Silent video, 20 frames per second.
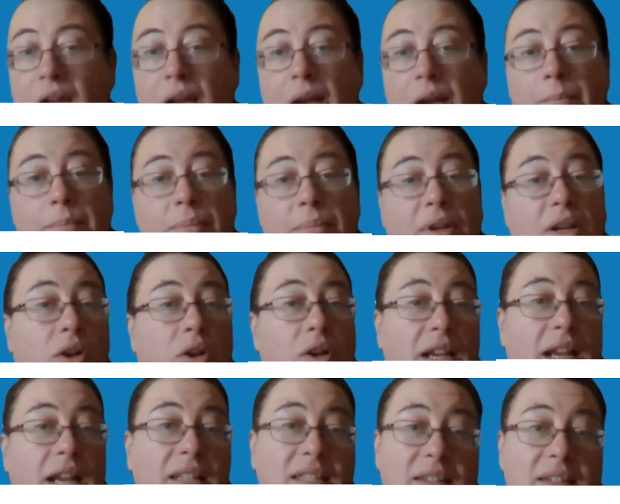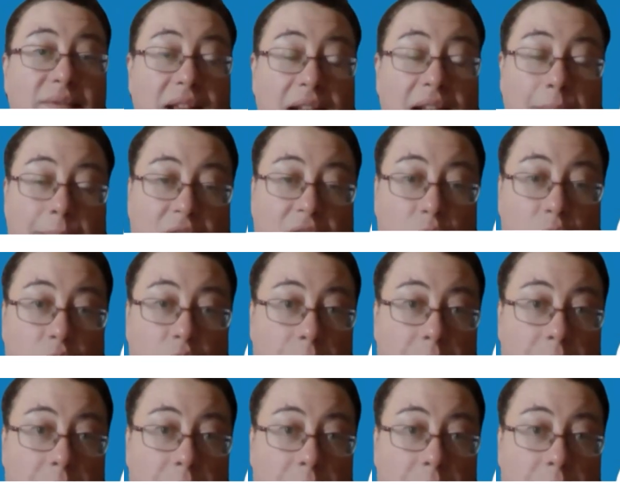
But look at developing your